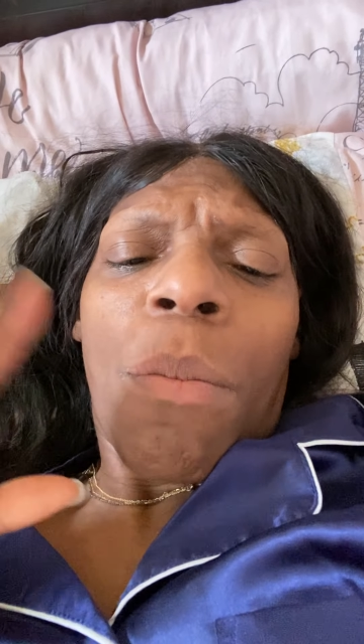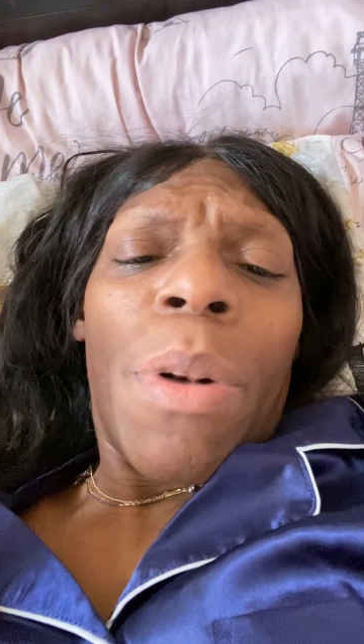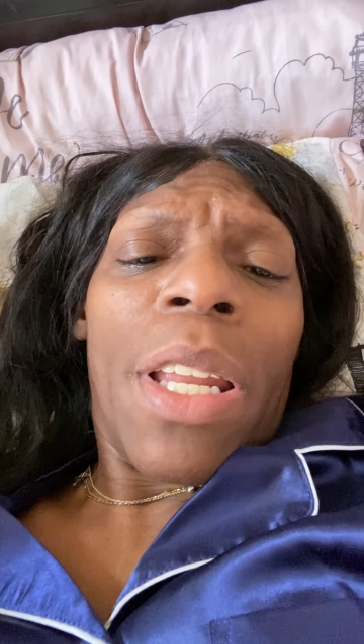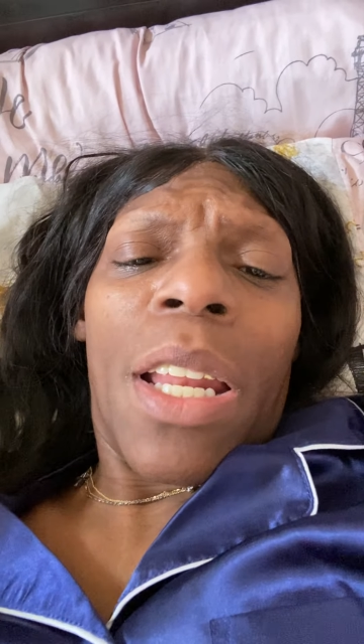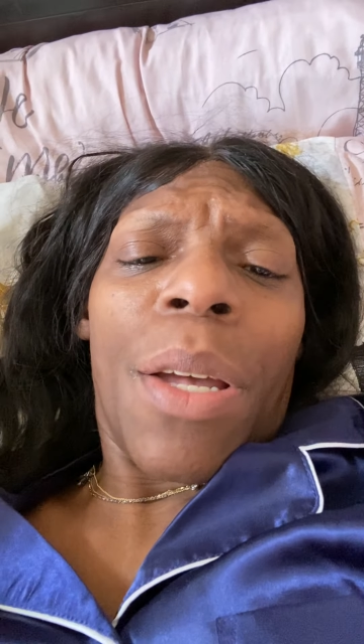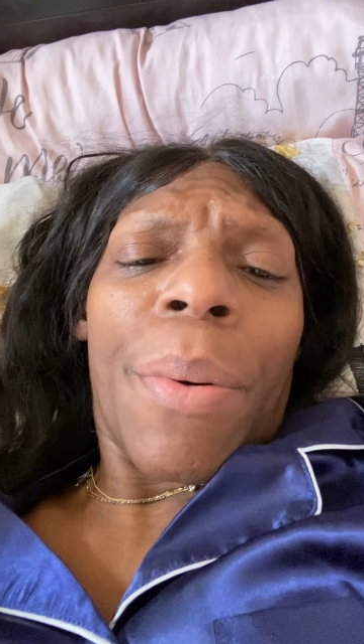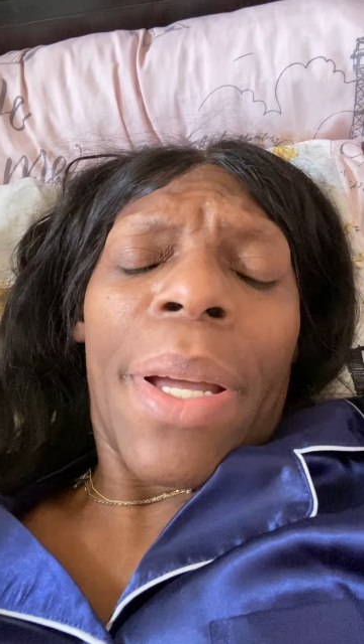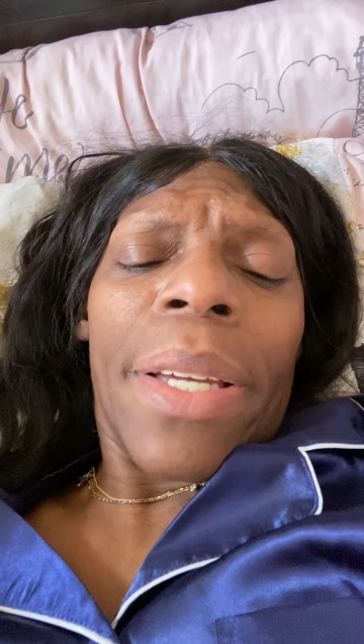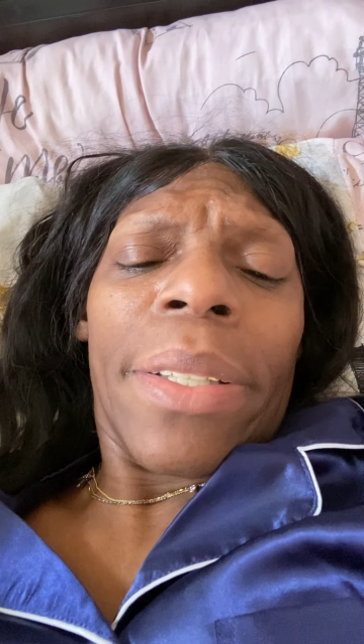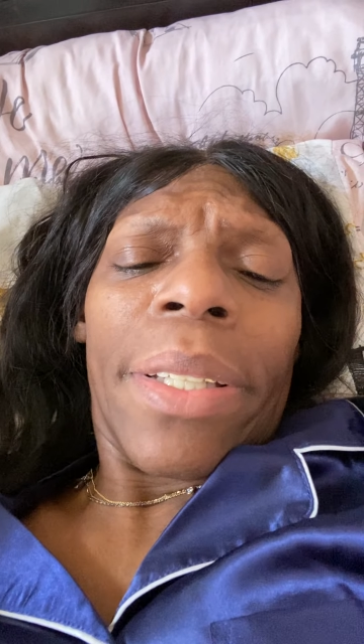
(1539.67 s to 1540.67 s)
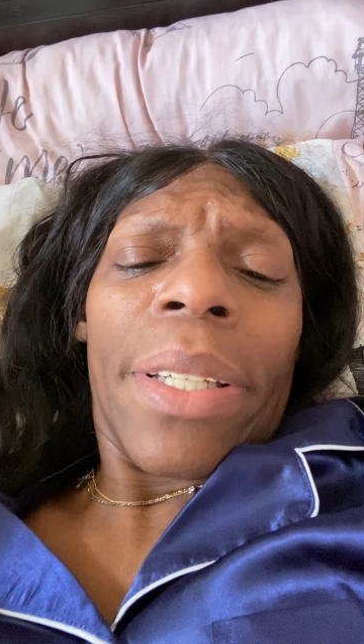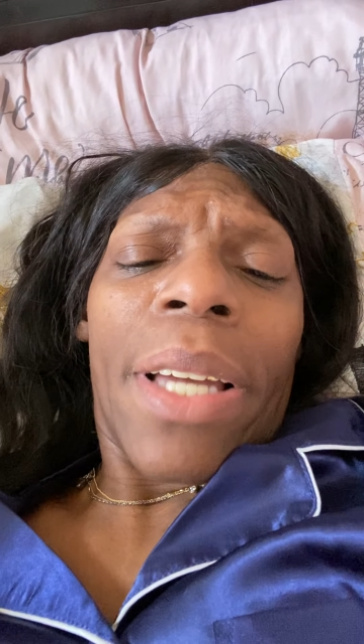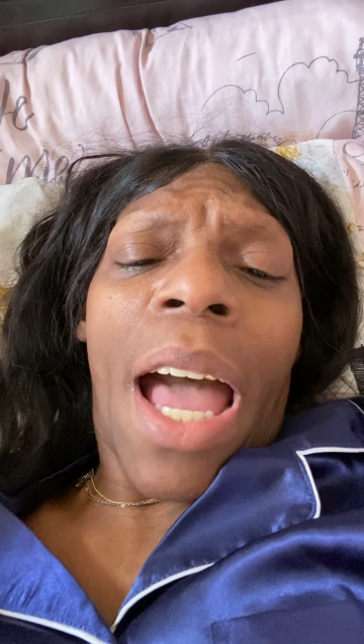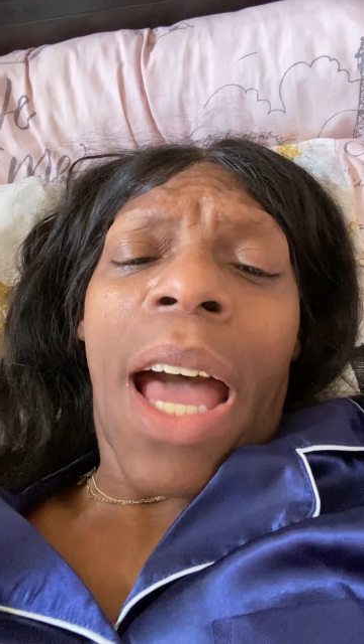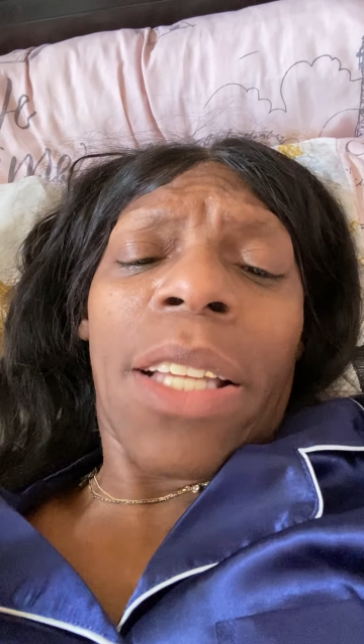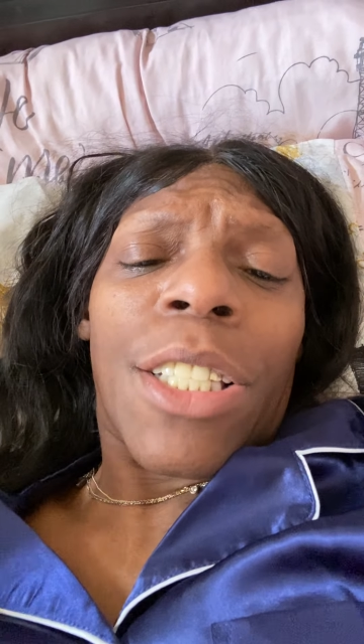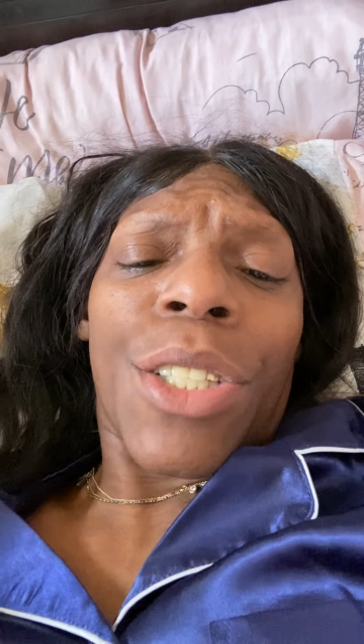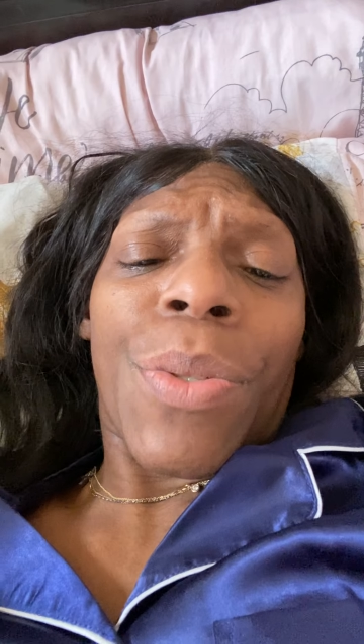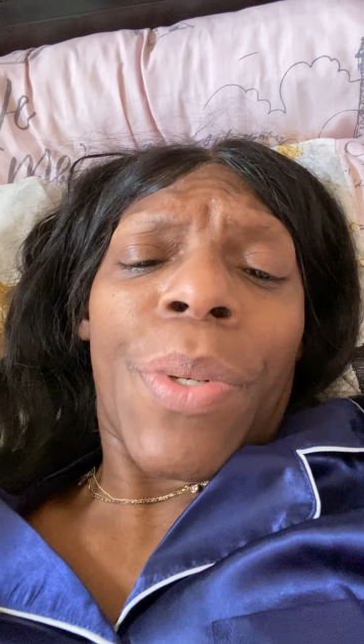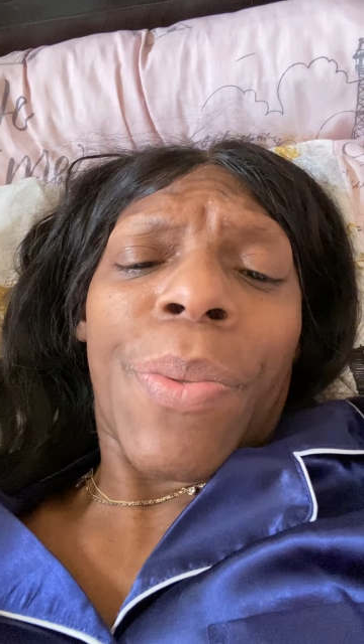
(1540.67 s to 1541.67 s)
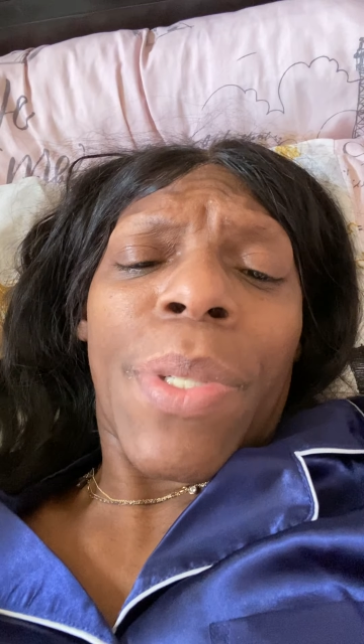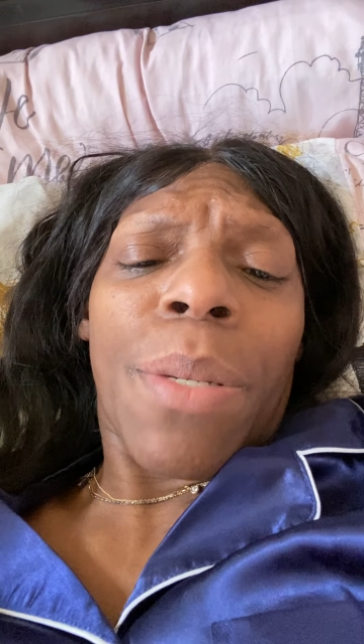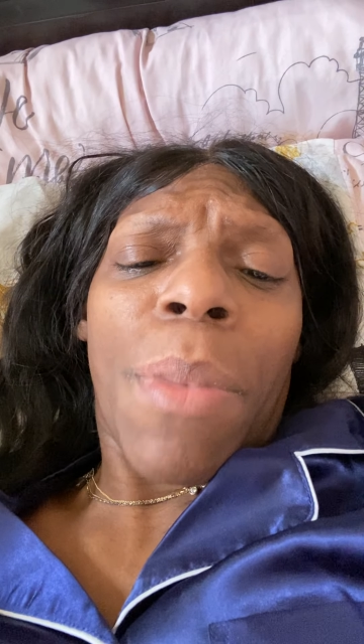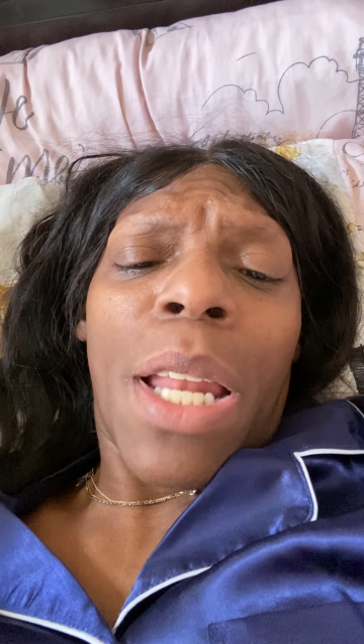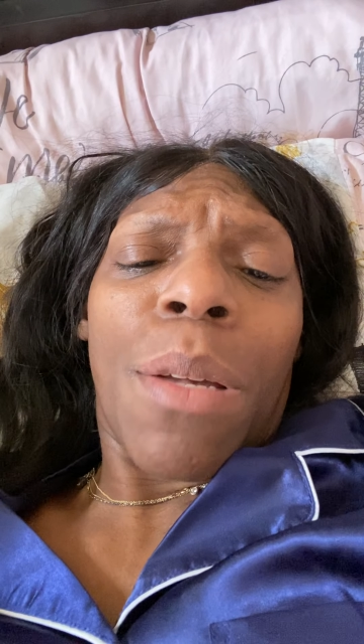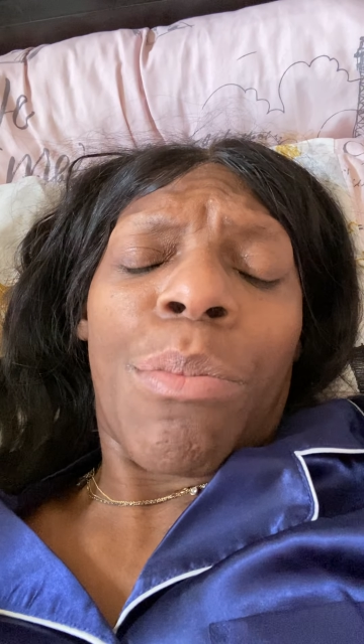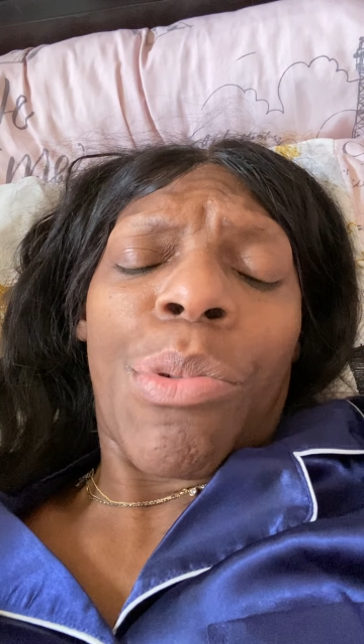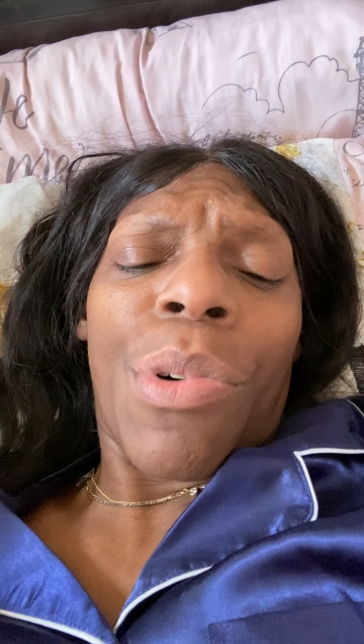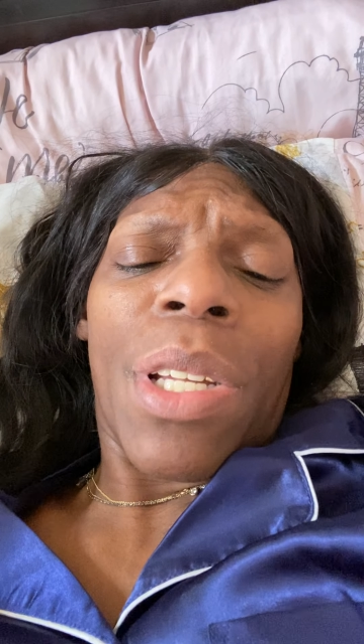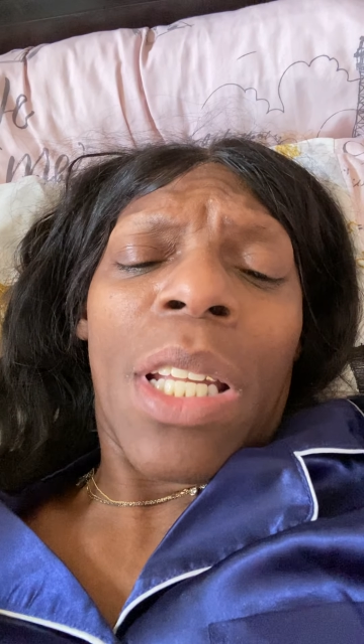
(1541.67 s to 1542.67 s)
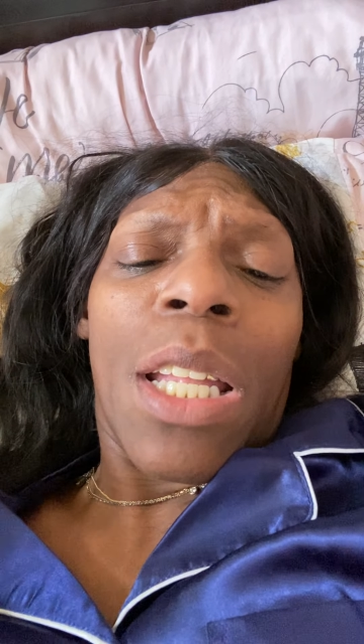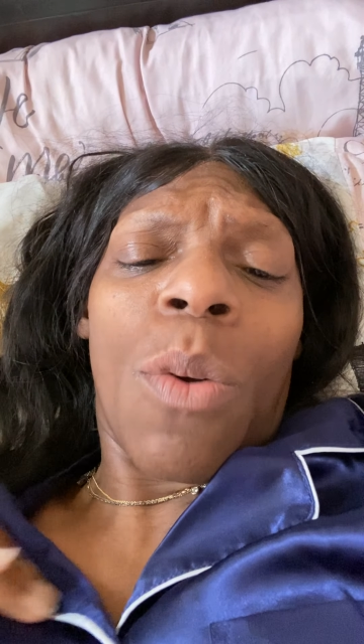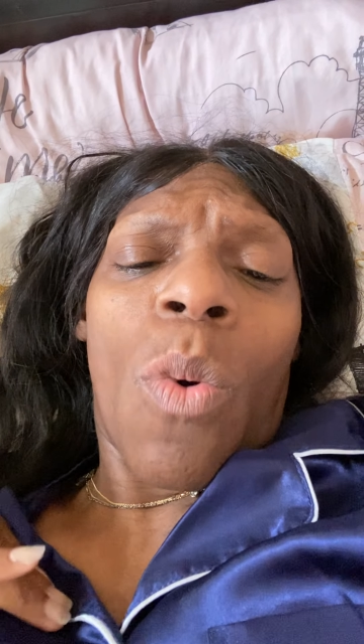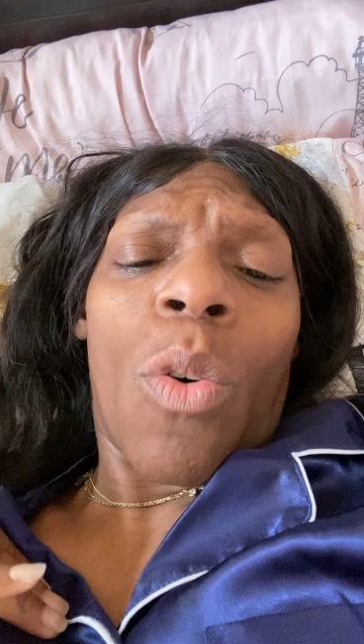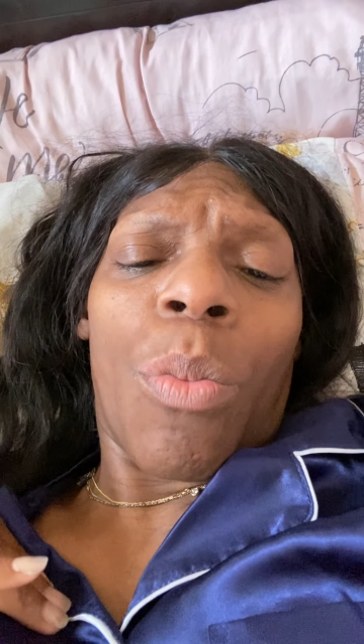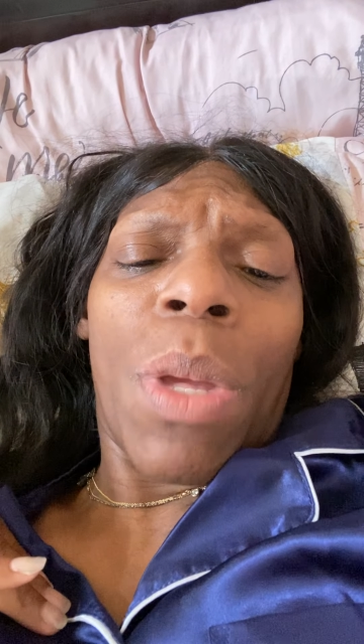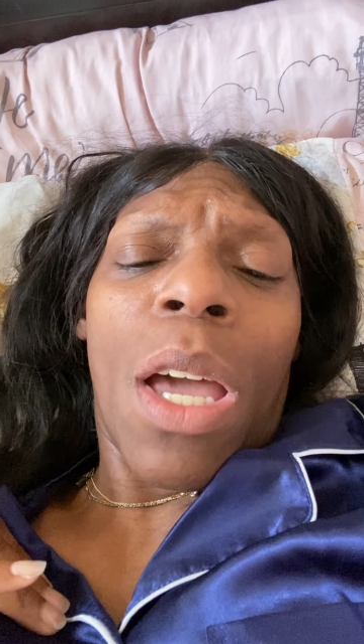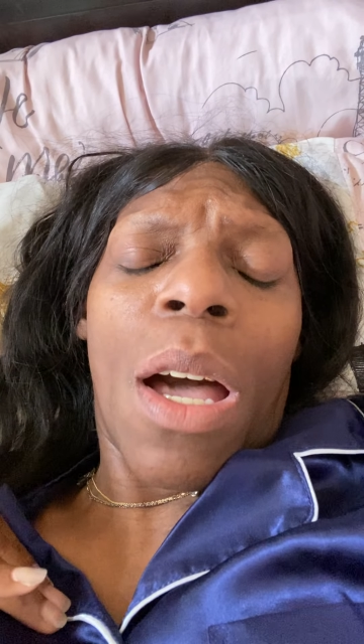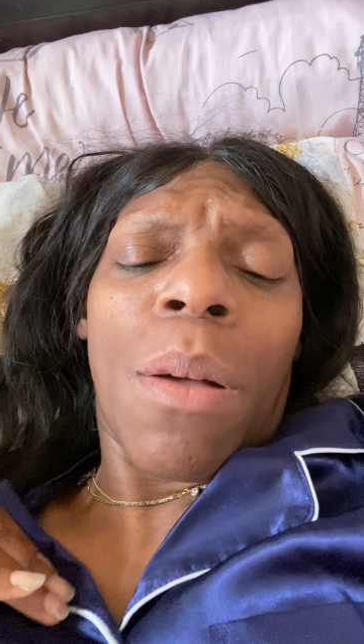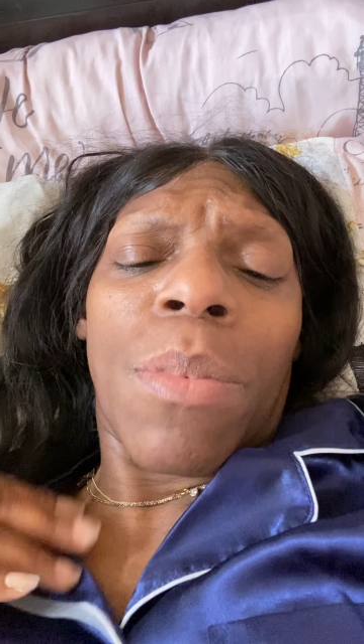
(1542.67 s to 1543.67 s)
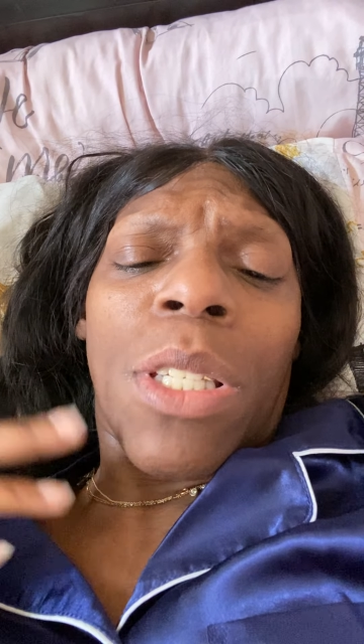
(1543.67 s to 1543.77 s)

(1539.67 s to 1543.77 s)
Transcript: But anyway, I just thought it was somebody important, and it woke me up.